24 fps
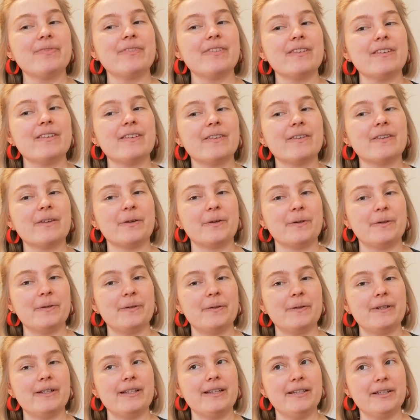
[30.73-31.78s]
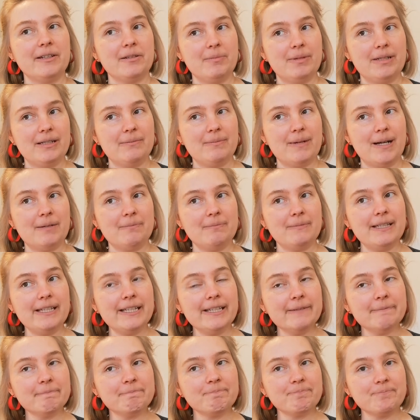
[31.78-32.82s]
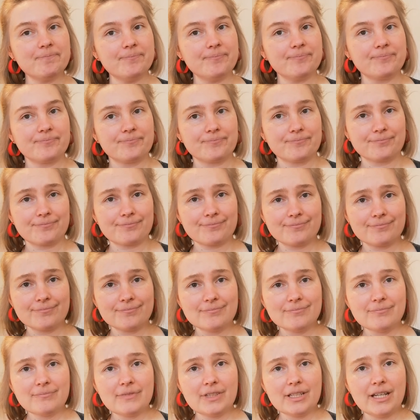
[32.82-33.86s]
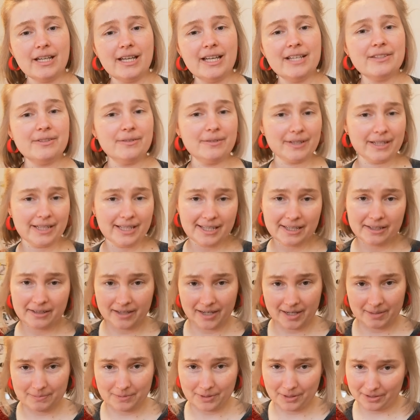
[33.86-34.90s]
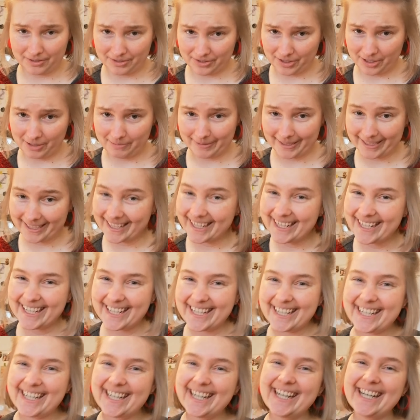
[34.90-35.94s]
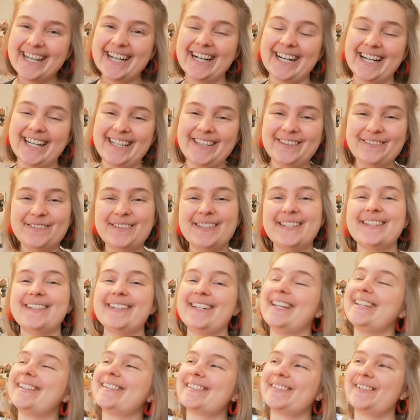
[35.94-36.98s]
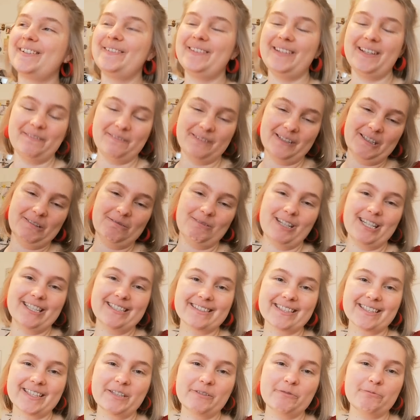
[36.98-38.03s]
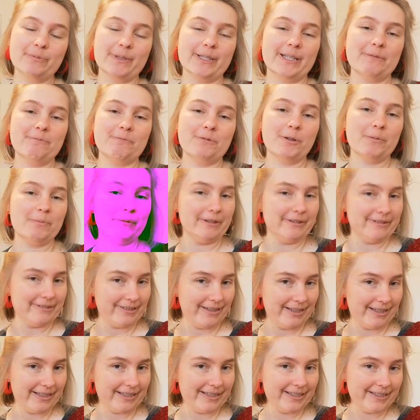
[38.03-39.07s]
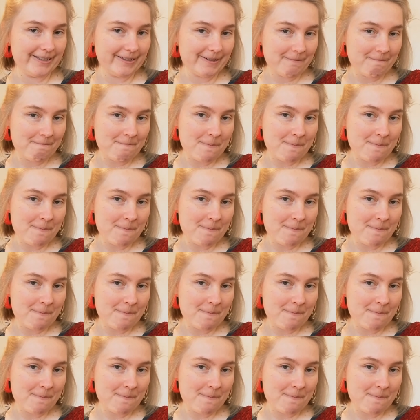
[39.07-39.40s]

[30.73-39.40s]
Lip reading: So a little bit about me. As you can hear, I'm not German. I live here and it's a lovely place to live, but I'm from New Zealand,